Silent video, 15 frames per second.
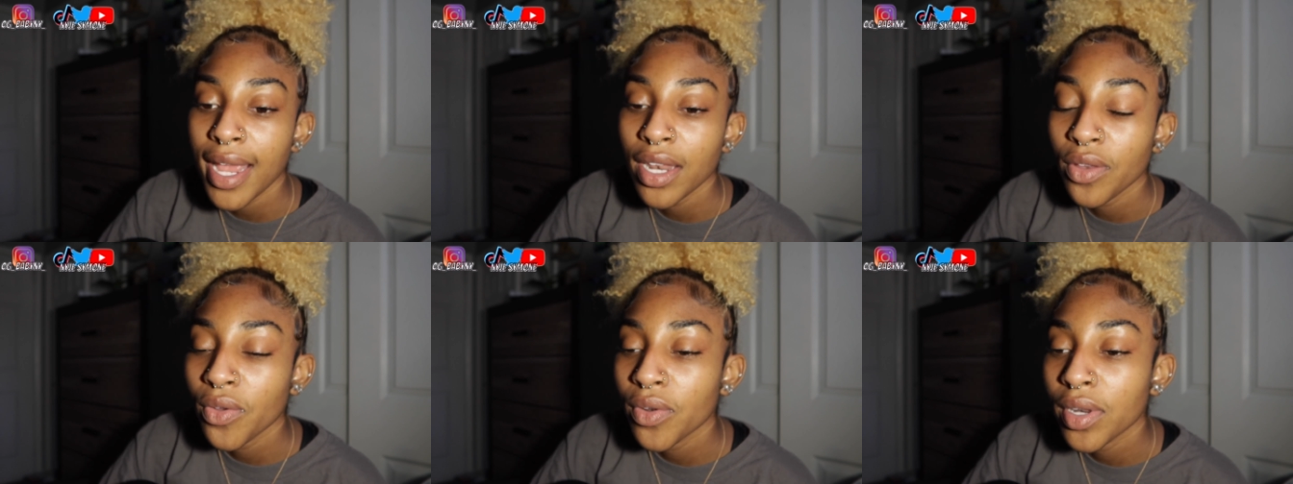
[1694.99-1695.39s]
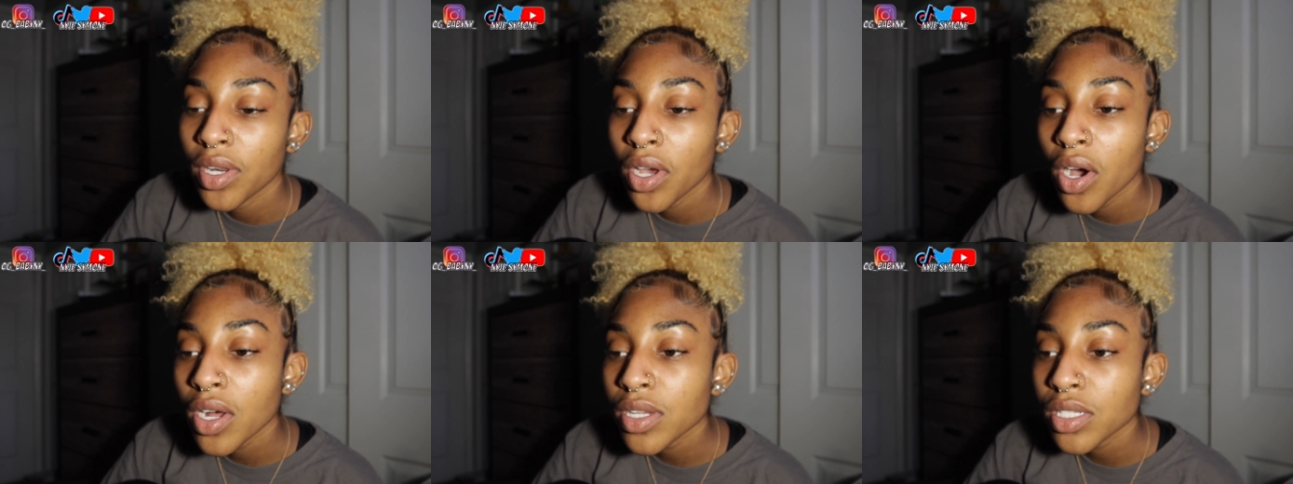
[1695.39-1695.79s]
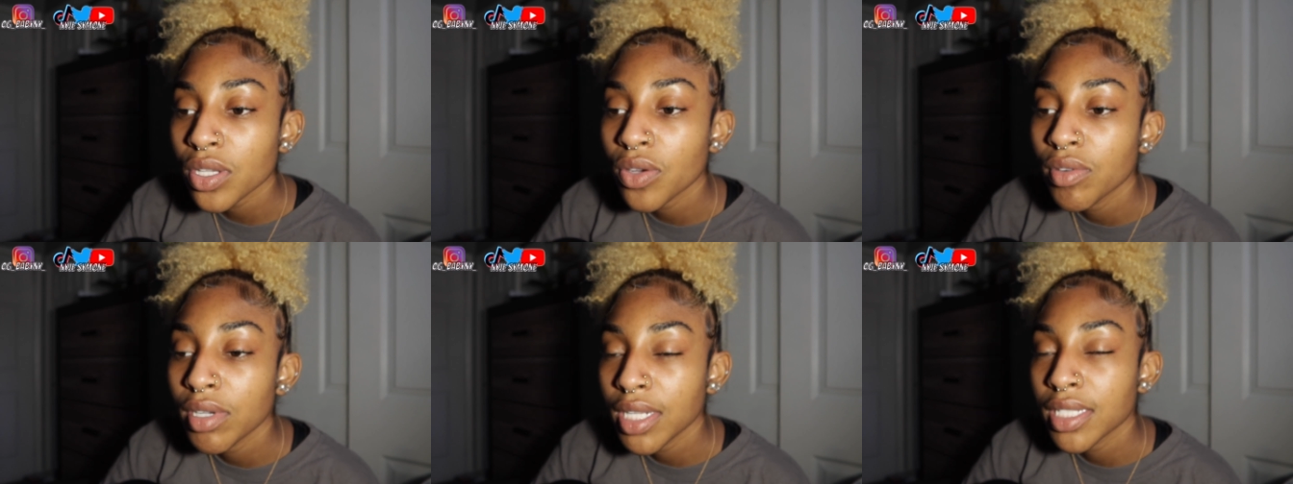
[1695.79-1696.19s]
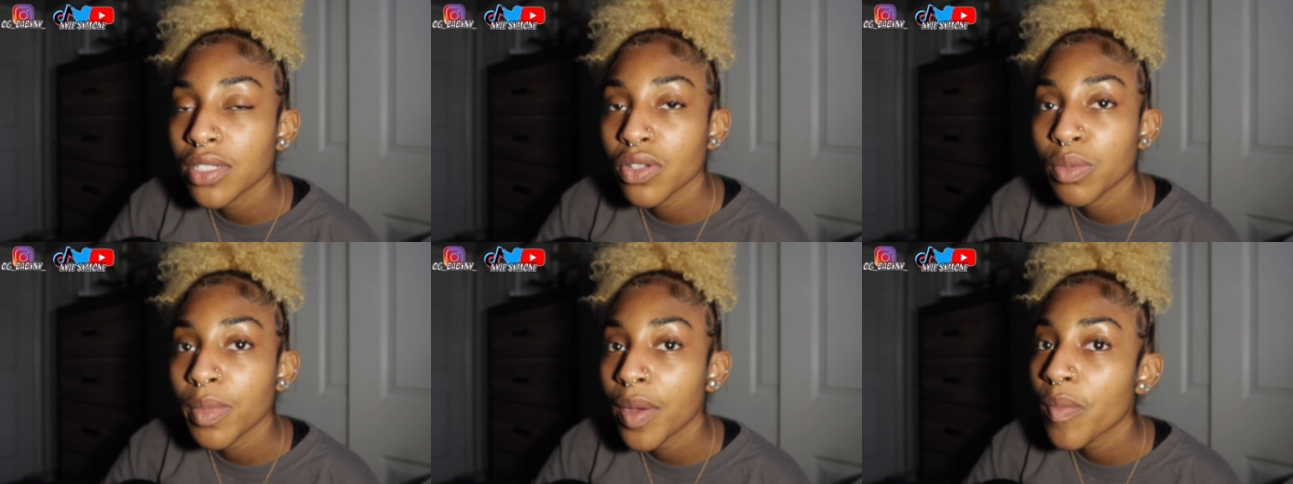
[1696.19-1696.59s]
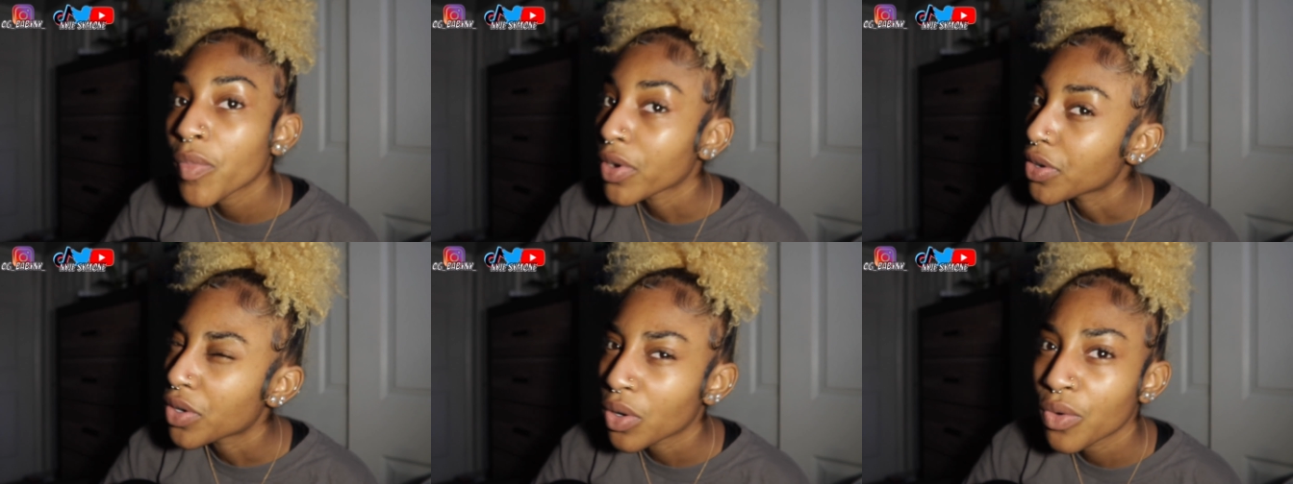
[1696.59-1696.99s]
And you also need to remember
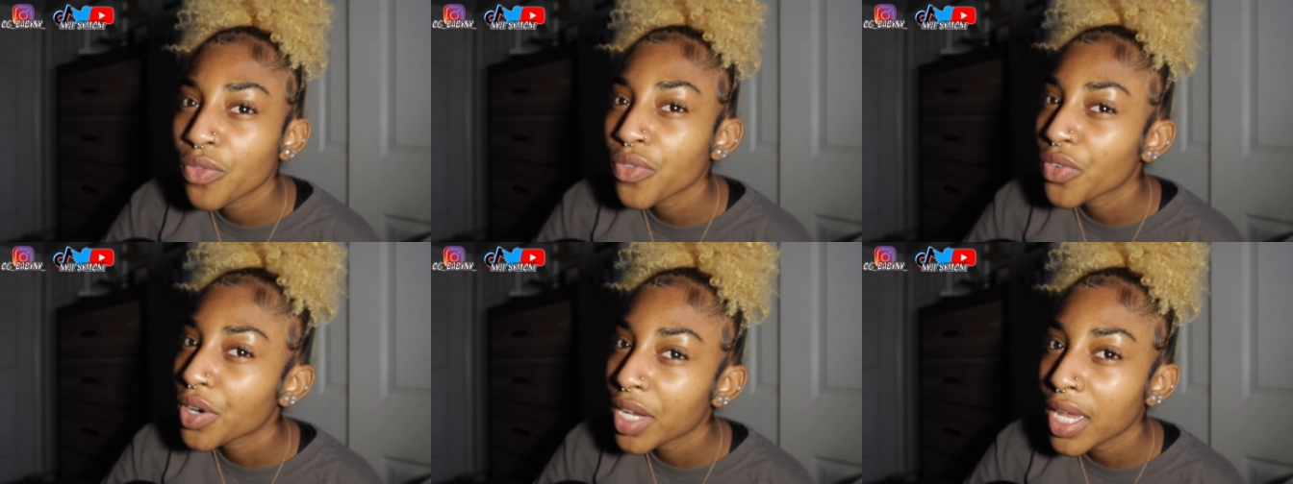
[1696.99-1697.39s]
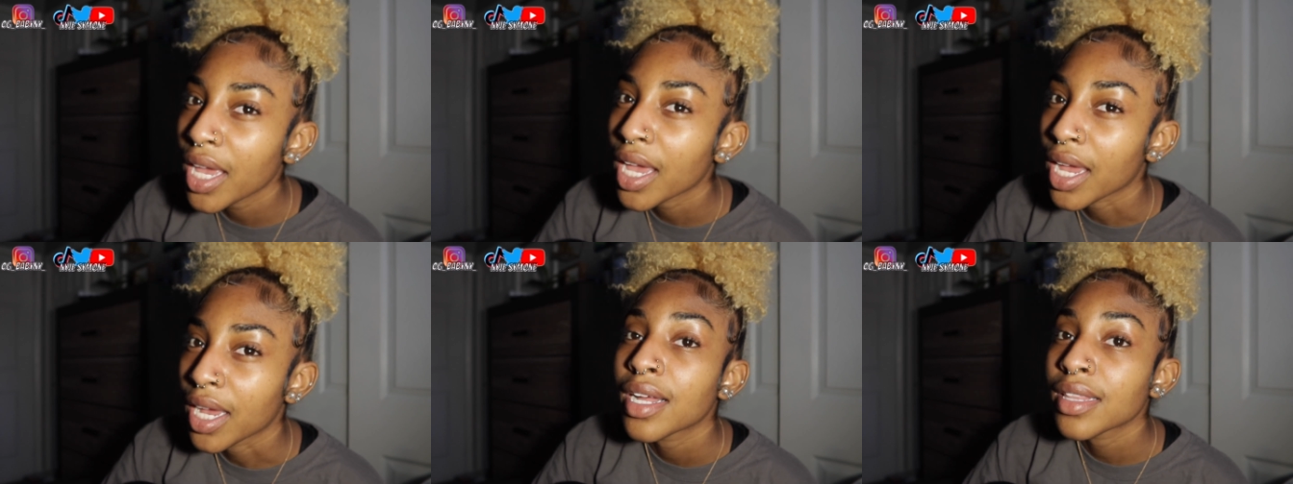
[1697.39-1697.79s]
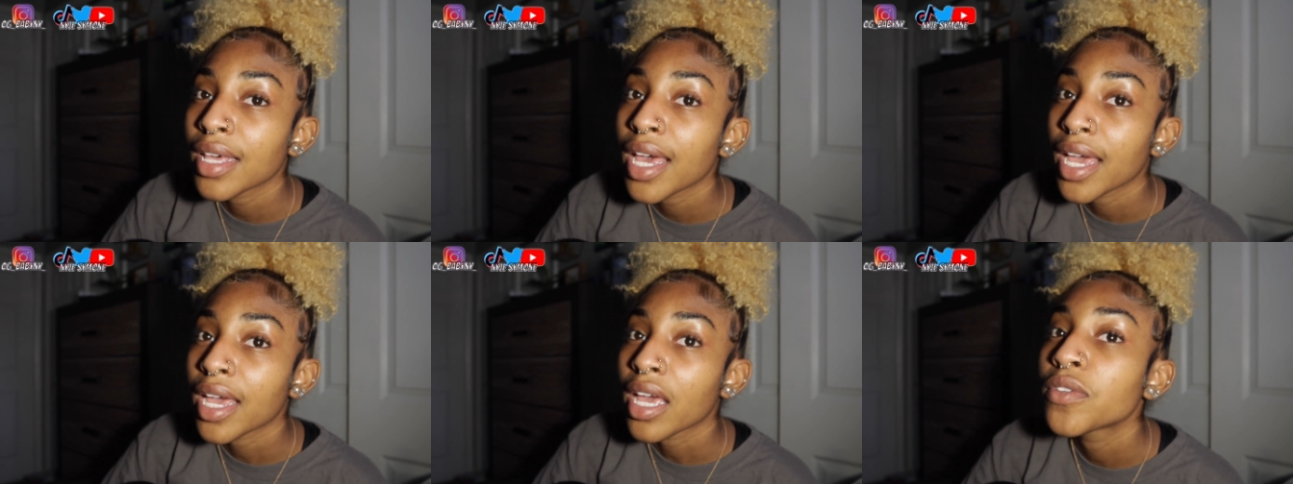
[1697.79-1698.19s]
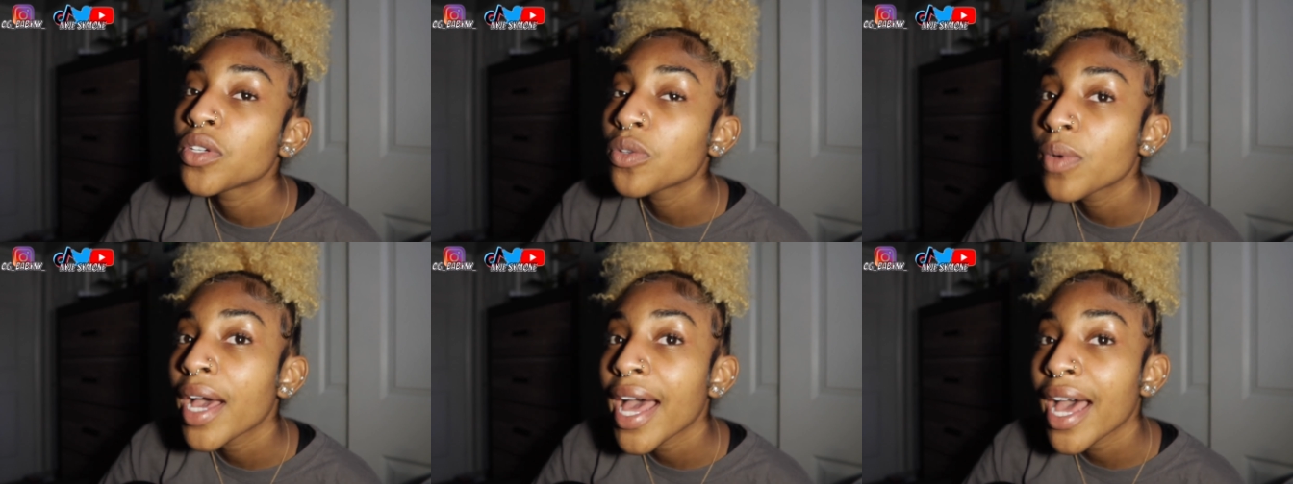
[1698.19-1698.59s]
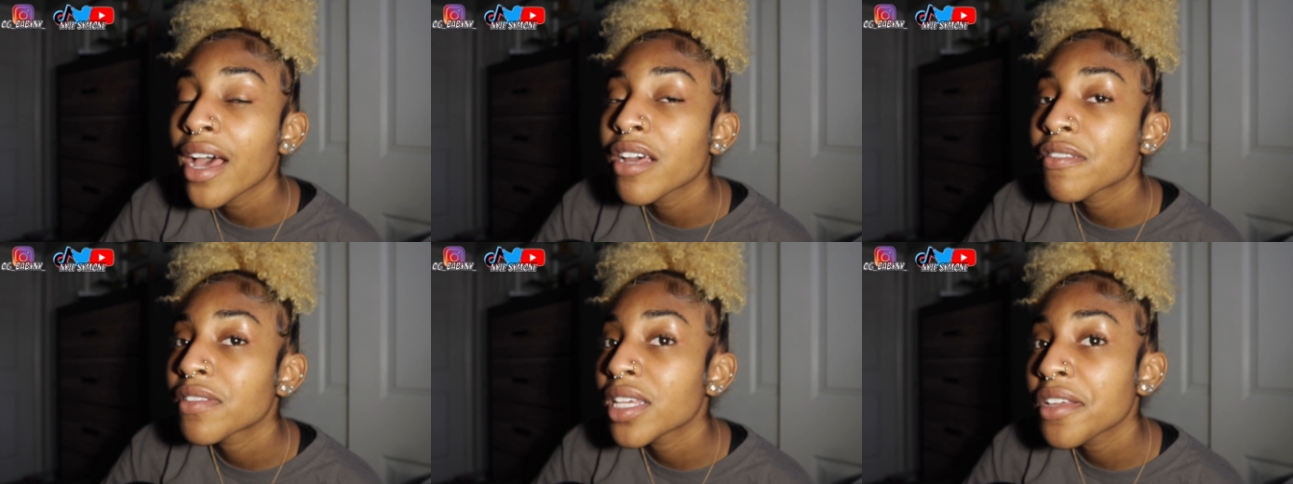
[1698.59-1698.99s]
and don't forget that you
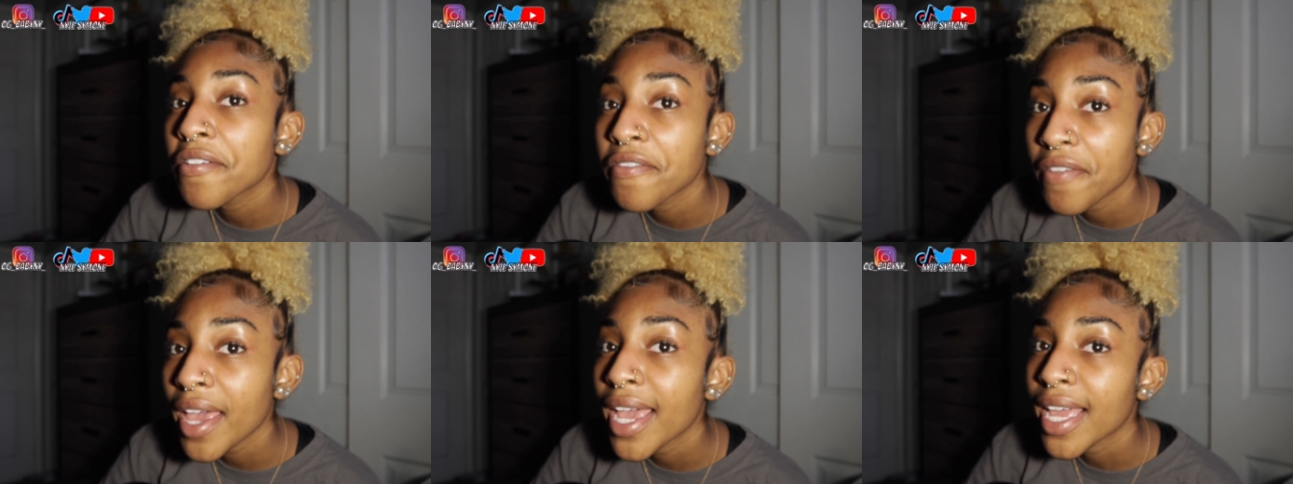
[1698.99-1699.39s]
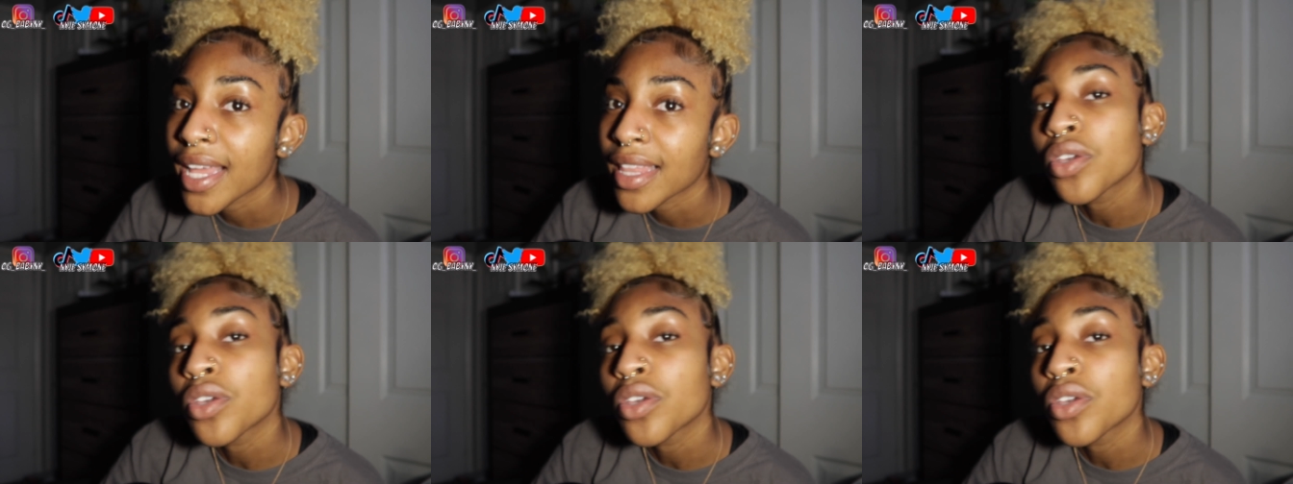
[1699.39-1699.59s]
have the faith.